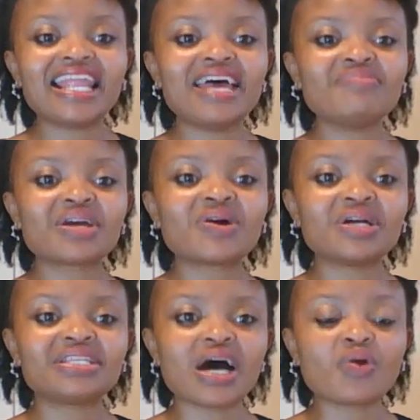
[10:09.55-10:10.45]
Let me
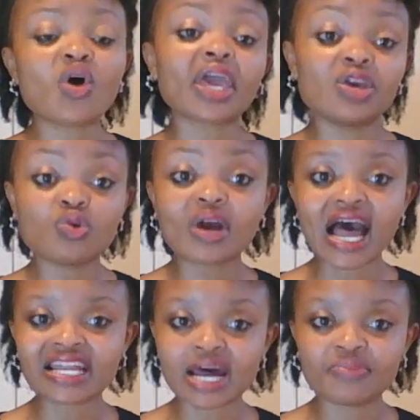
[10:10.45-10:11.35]
go down. Okay,
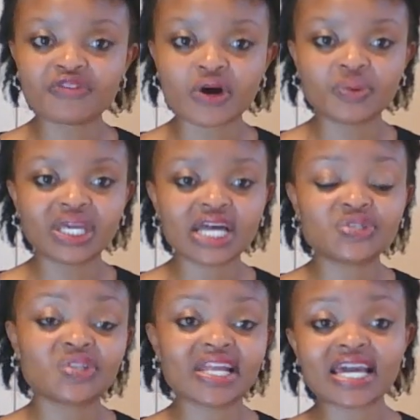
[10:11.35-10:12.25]
Uganda, before we get
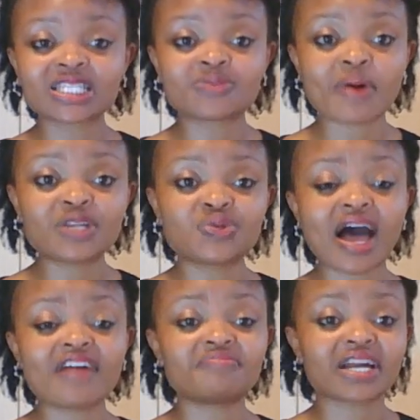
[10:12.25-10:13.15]
to the next part, we
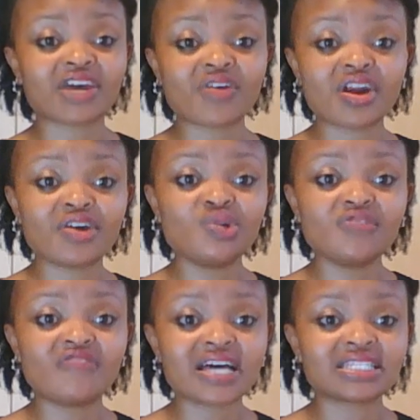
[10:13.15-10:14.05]
have Makerere
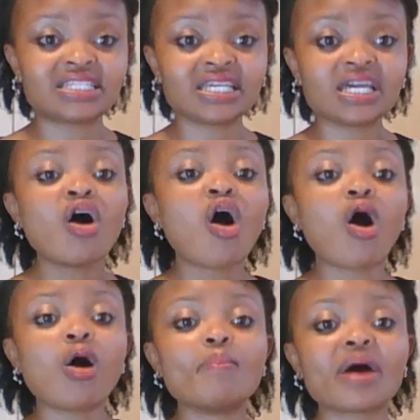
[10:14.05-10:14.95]
University
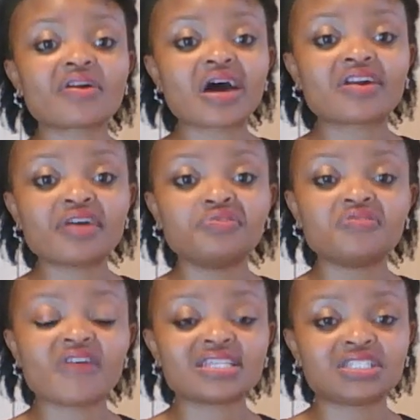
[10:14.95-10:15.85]
or Mbarara
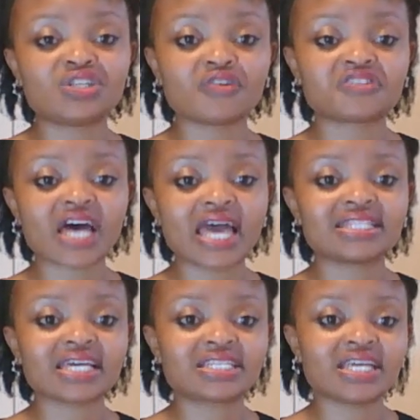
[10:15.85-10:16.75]
University of
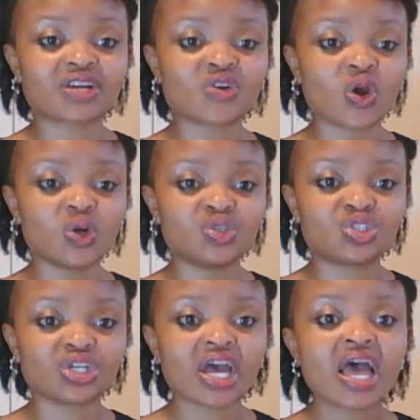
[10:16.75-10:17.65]
Science and Technology.